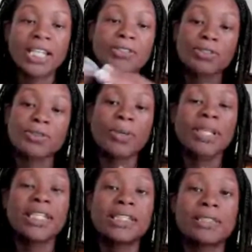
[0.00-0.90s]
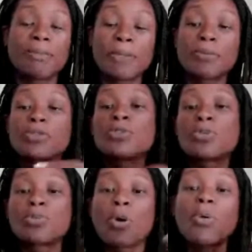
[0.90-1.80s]
It's also what leads to people
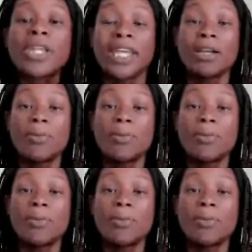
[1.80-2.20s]
scrolling